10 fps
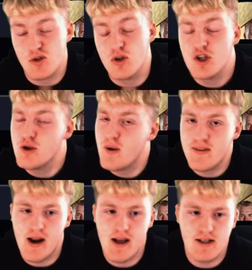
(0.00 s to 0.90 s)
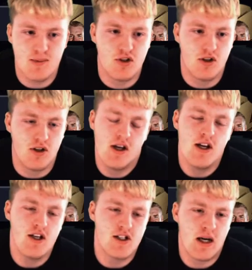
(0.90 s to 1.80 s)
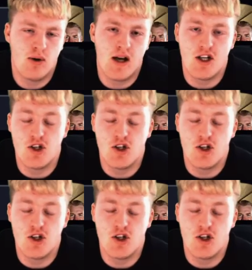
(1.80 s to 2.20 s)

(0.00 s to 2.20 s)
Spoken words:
We're going to do it in the next episode, so I'll catch